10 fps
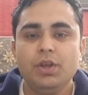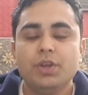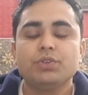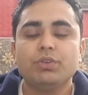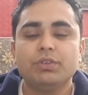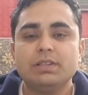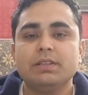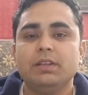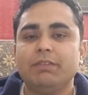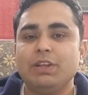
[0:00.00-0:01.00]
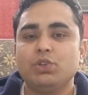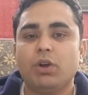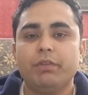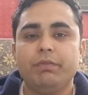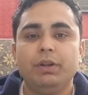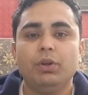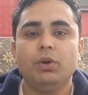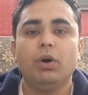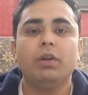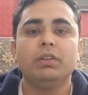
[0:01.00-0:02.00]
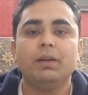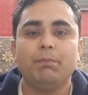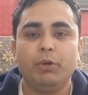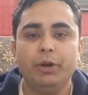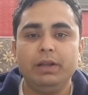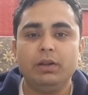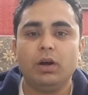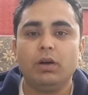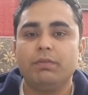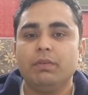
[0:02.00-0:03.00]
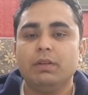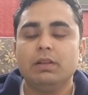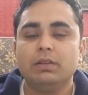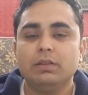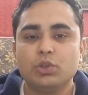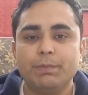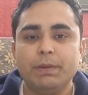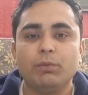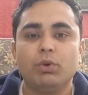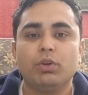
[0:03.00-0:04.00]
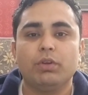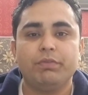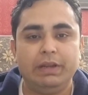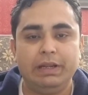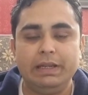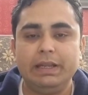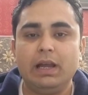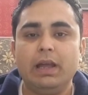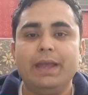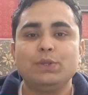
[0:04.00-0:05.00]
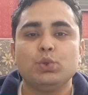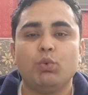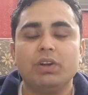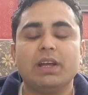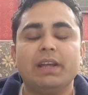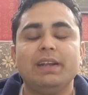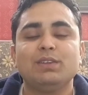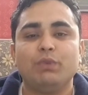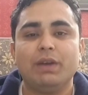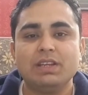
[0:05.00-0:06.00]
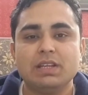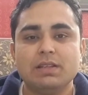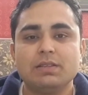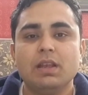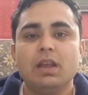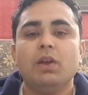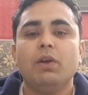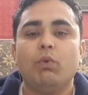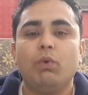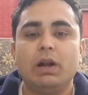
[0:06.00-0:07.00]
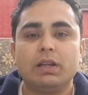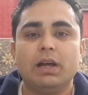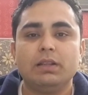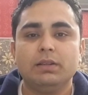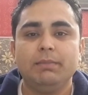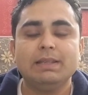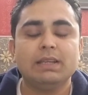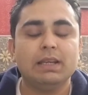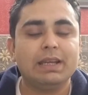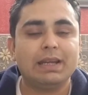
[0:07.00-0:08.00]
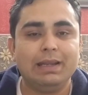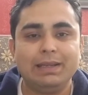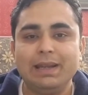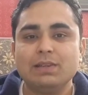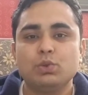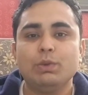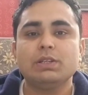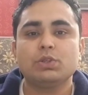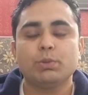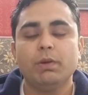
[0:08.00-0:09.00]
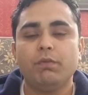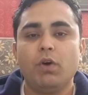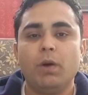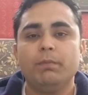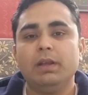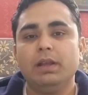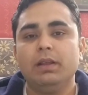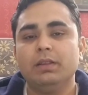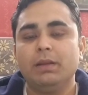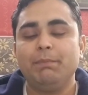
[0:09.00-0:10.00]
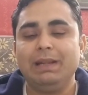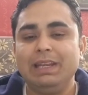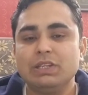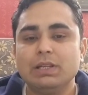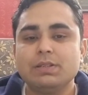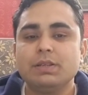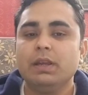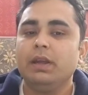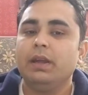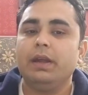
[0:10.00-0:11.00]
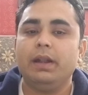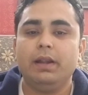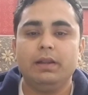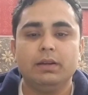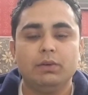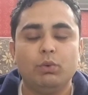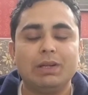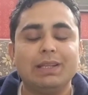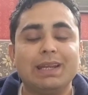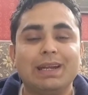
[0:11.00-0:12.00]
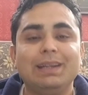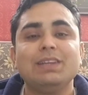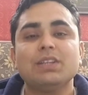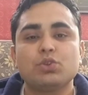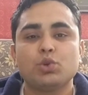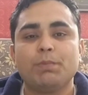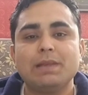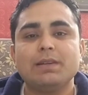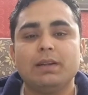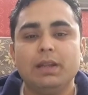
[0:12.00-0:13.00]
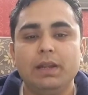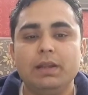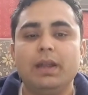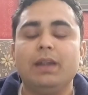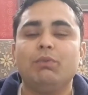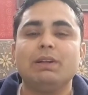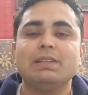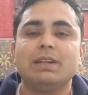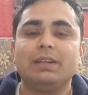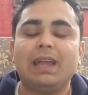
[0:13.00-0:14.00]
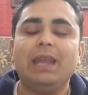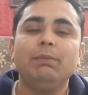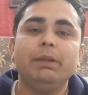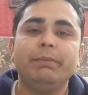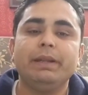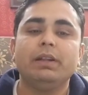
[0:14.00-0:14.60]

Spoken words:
So this is the very short video on the point of the Supreme Court of India as to what are its functions, what are the basically contents which is to be formed in the petitions, and what are the conditions to present it, and what is the time limit